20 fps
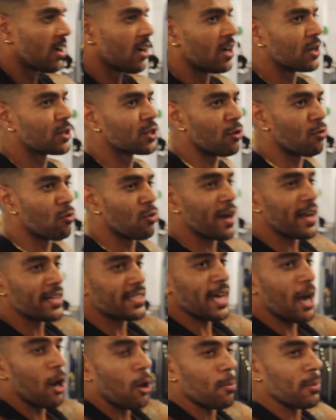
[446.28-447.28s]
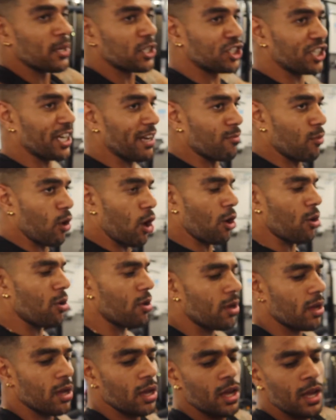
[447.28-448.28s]
It's a rear delt machine row.
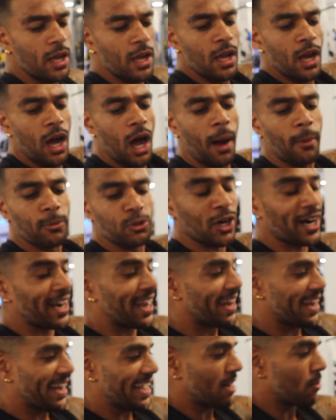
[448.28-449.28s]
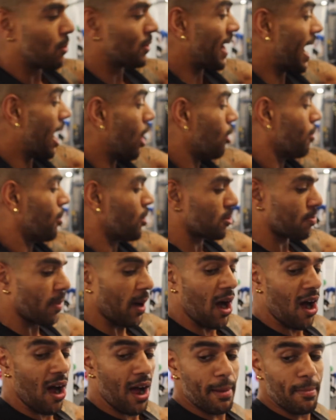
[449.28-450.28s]
I'm trying to lead with the elbows
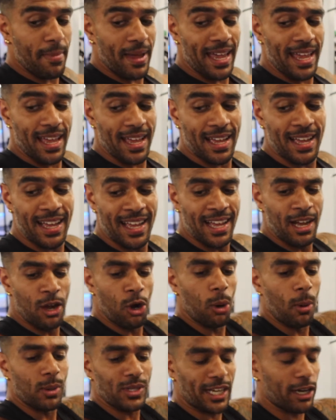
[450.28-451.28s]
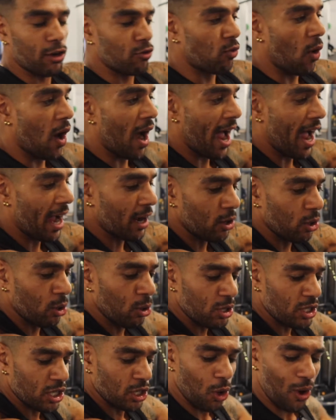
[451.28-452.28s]
behind me, almost like a right angle,
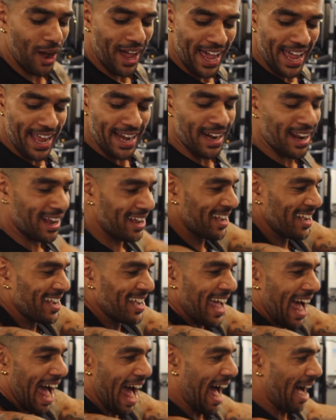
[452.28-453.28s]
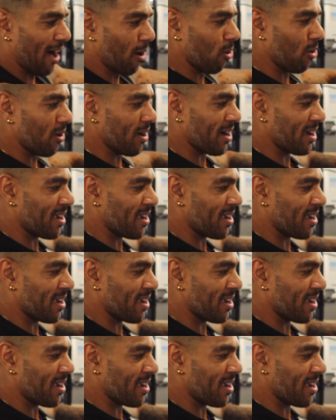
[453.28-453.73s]
so not in, out.